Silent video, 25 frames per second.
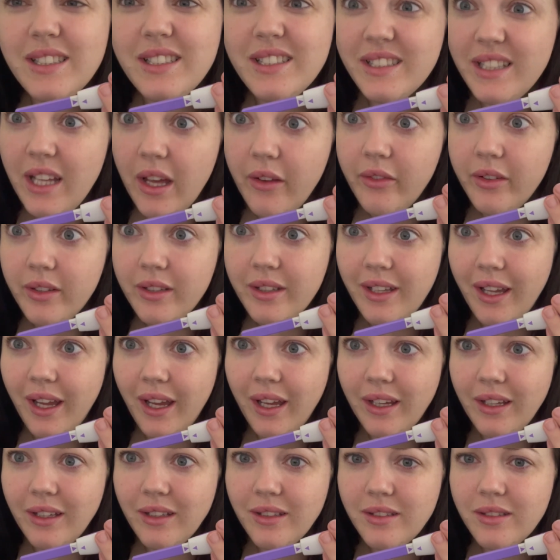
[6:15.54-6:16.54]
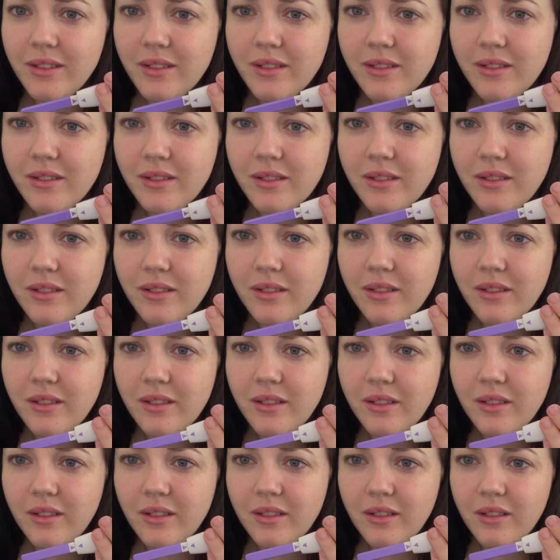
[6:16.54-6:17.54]
7 days.
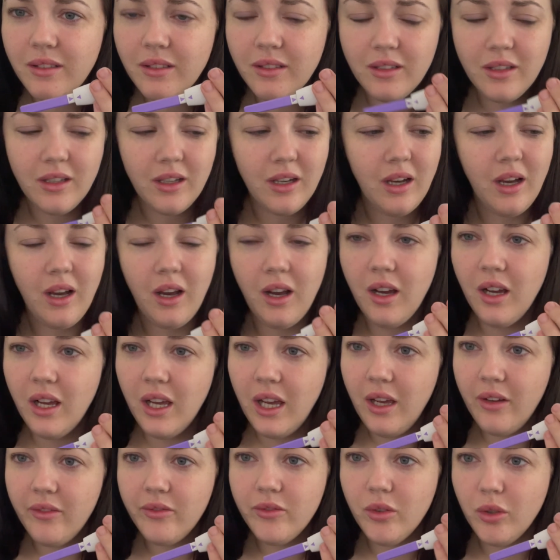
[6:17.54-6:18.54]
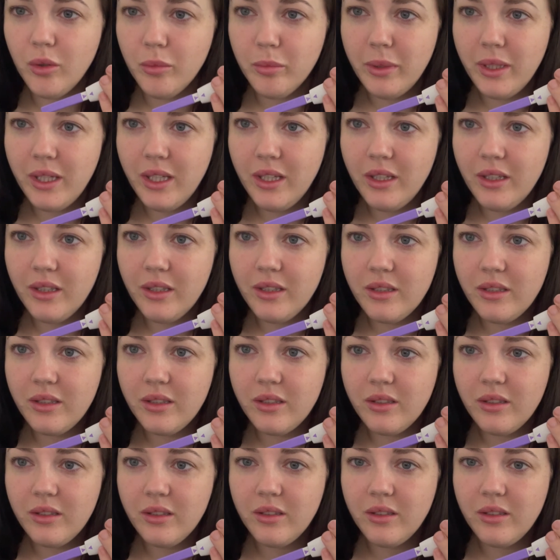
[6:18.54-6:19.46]
I have not peaked.